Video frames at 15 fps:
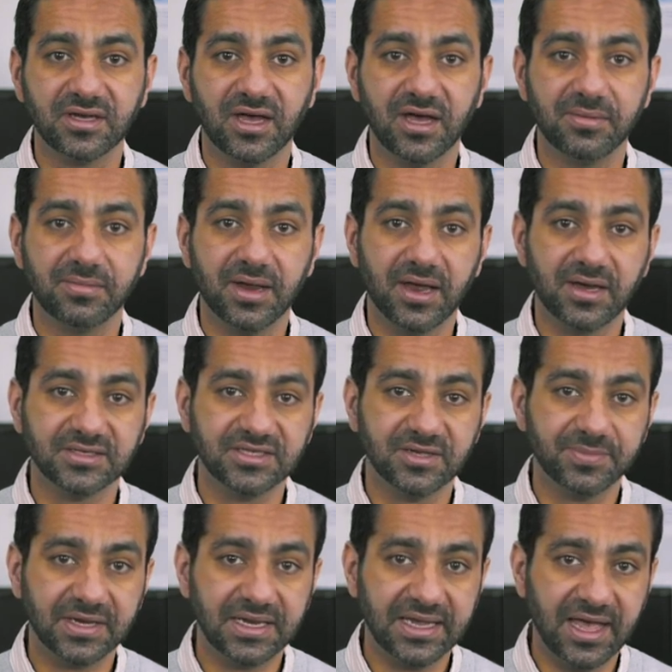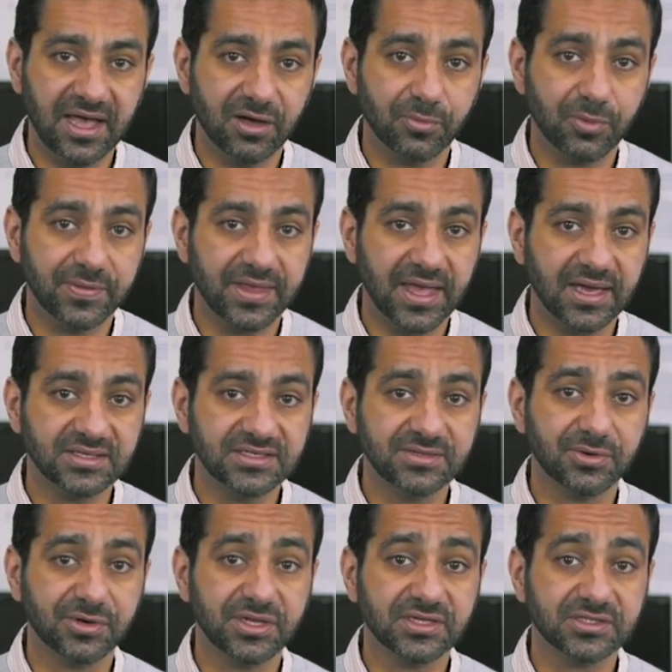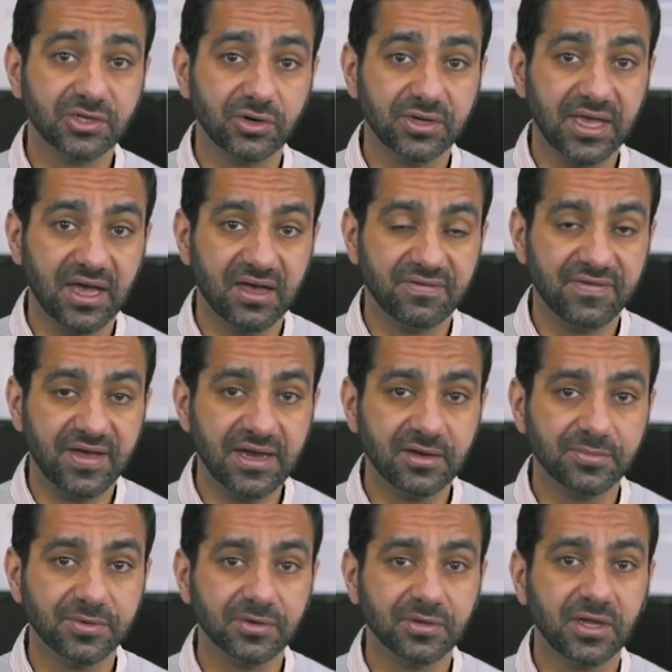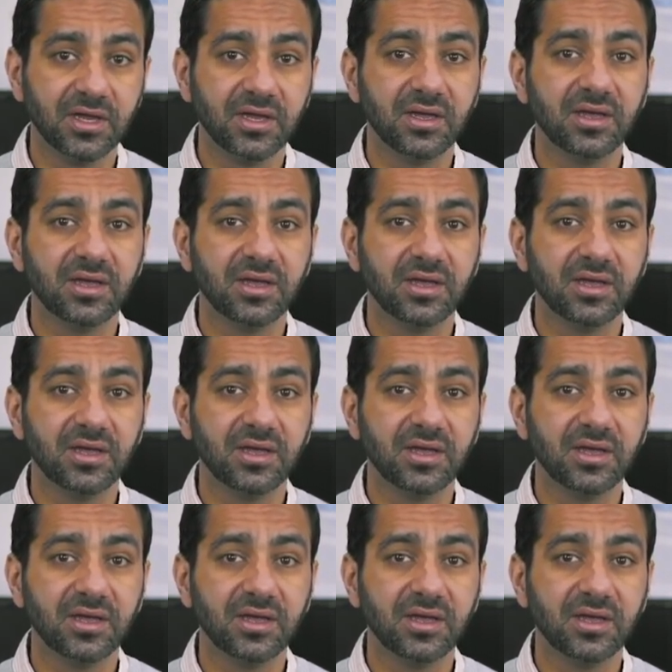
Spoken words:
and typically help when the antibody is not yet available